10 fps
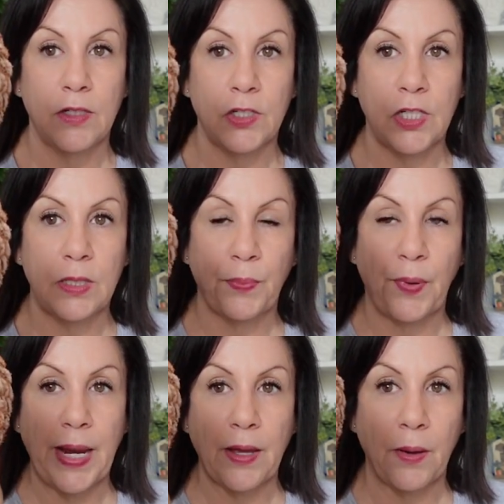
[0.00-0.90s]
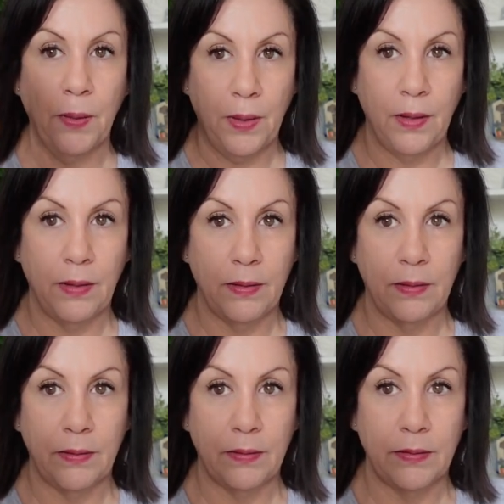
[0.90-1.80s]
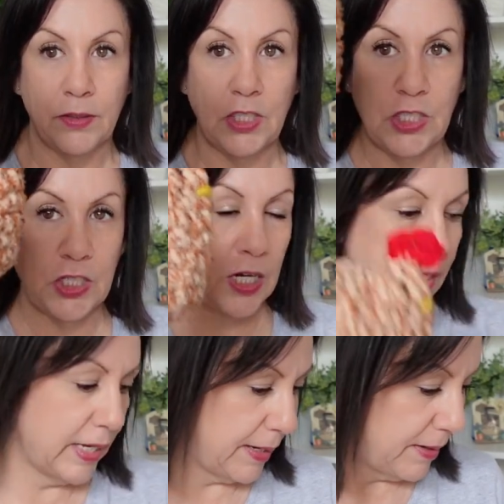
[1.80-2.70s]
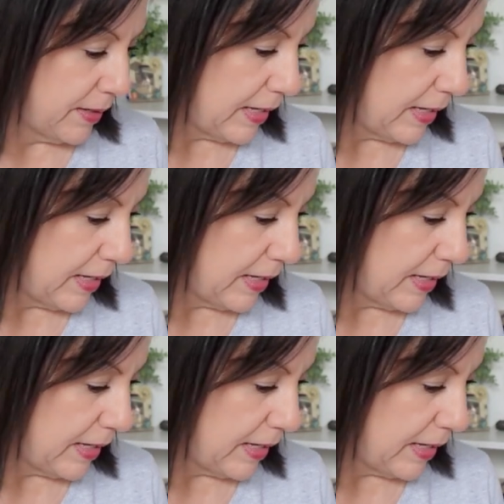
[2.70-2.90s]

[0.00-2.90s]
She's prego. She's chunky.